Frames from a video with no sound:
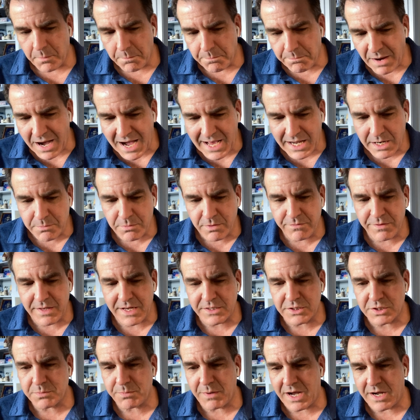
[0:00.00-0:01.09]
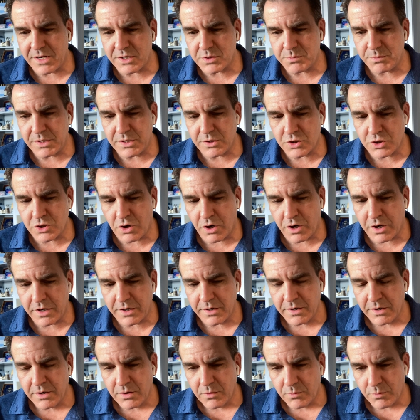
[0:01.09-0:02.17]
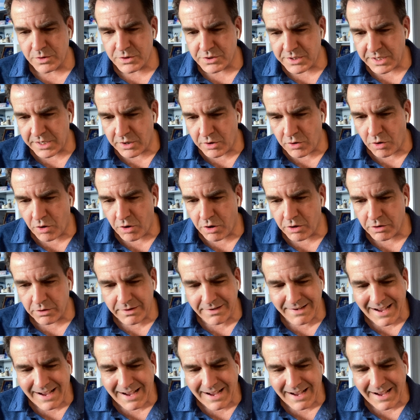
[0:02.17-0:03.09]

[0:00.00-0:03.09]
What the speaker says: the bottom of that spodumene chart, which they call